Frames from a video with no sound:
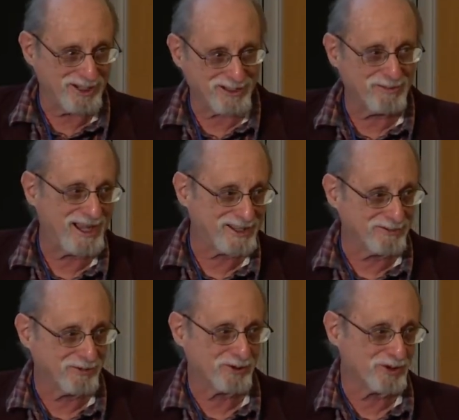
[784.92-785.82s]
running back
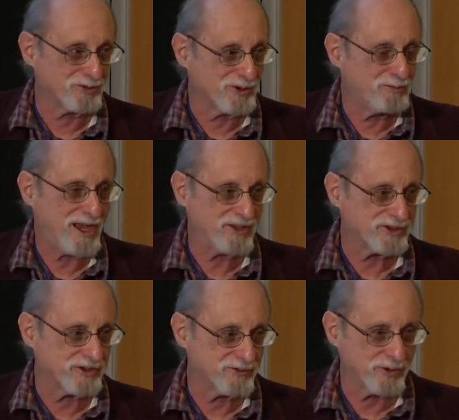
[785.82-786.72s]
and forth with
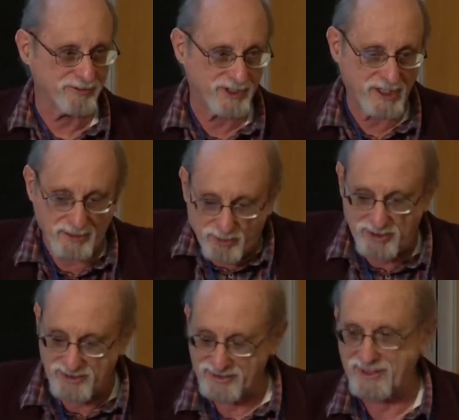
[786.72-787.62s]
baskets full of data.
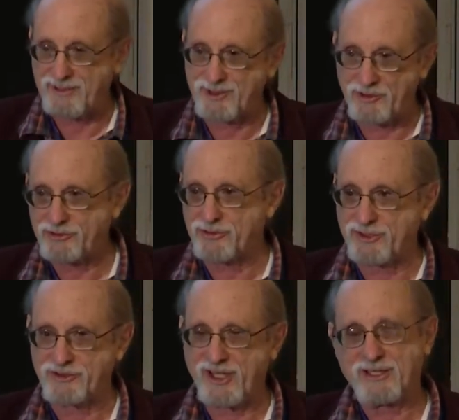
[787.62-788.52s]
Well, I'm not
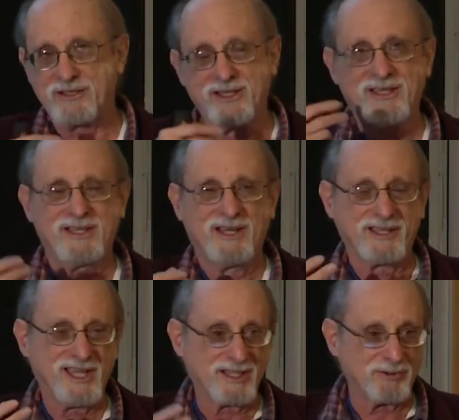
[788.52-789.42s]
sure exactly. I
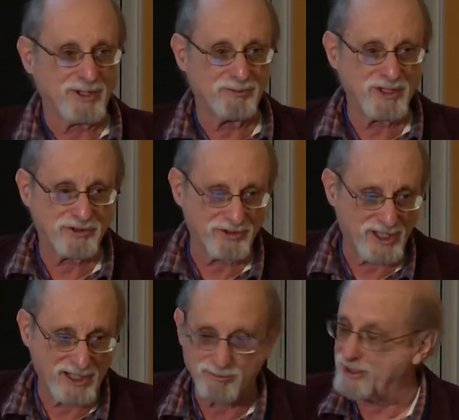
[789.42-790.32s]
can't quite picture
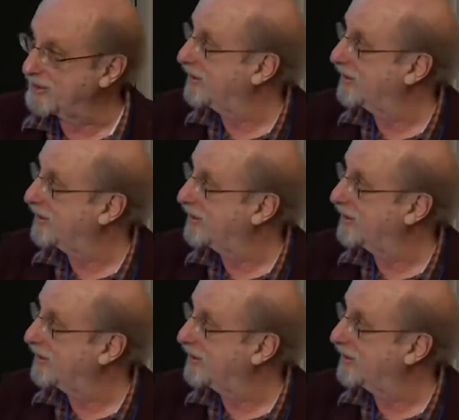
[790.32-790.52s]
that, but